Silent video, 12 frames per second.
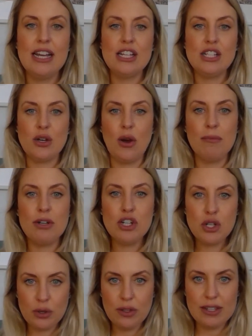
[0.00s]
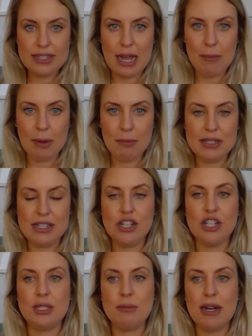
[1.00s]
So I'm going to show you the tapping
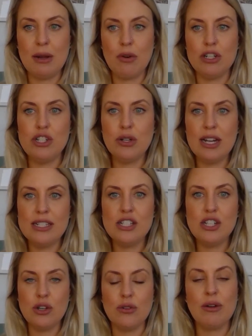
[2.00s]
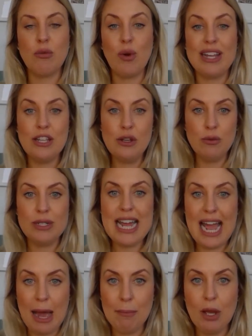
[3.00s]
positions, but I want you guys to know that when you
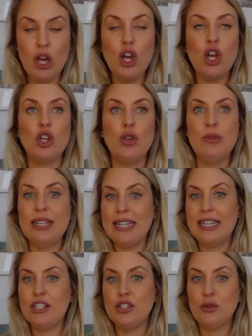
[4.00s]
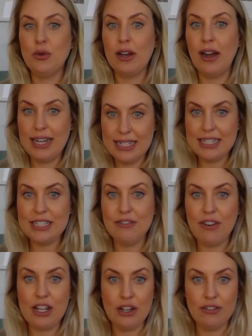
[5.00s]
tap, you need to
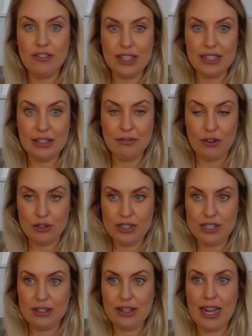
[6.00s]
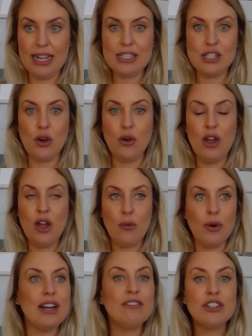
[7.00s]
identify your feeling first, okay? So
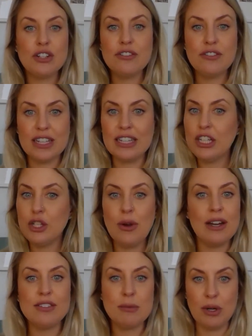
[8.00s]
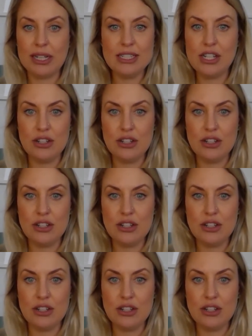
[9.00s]
whatever you're feeling, you have to bring it to